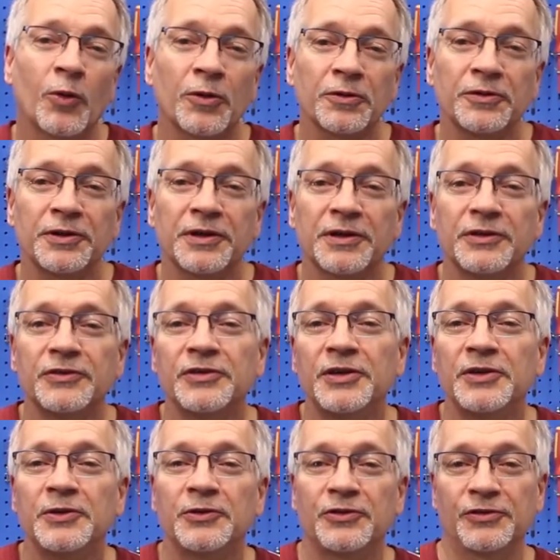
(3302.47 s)
order to
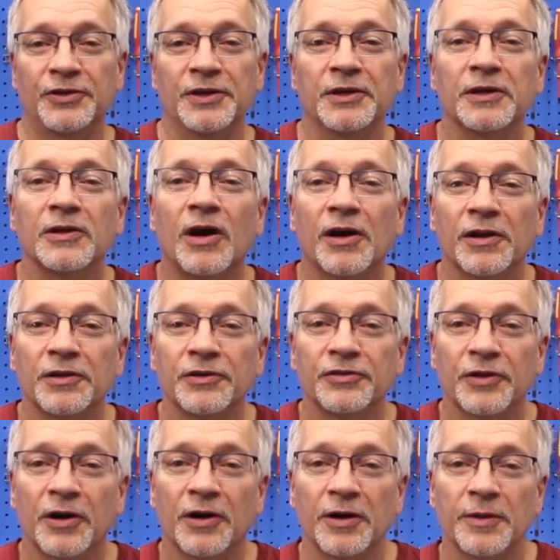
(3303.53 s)
continue seeing a lot of
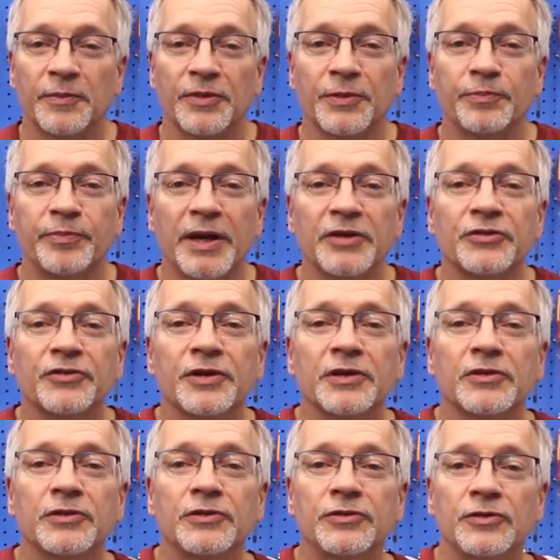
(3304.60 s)
this arm, the best
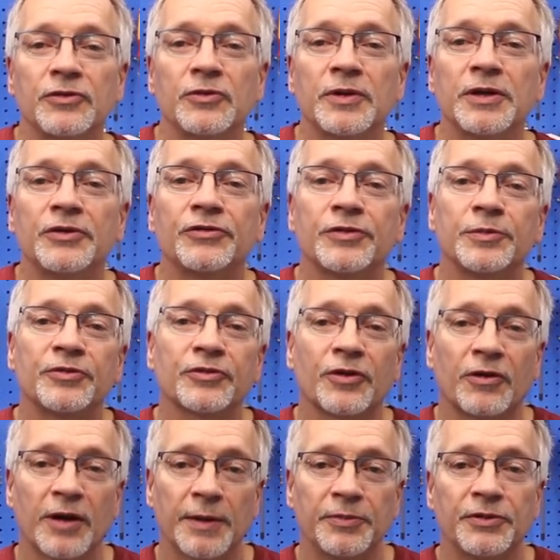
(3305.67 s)
thing to do is
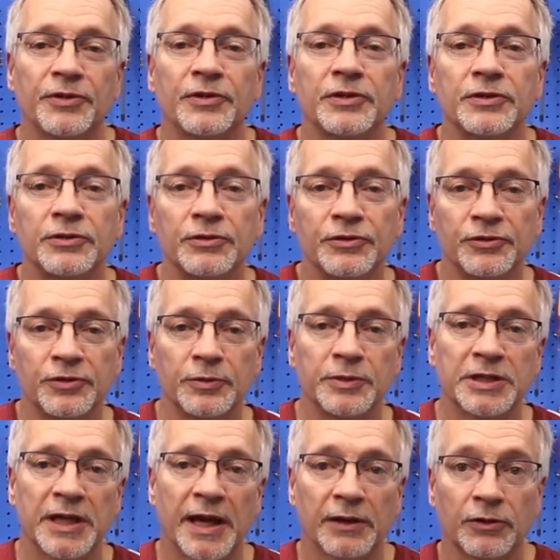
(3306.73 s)
subscribe to the YouTube
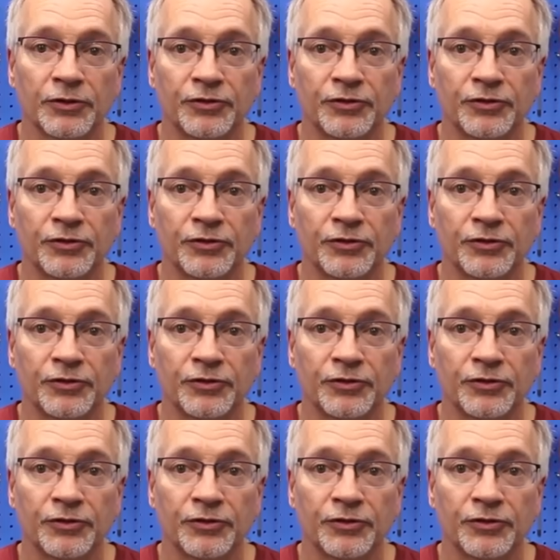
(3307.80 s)
channel.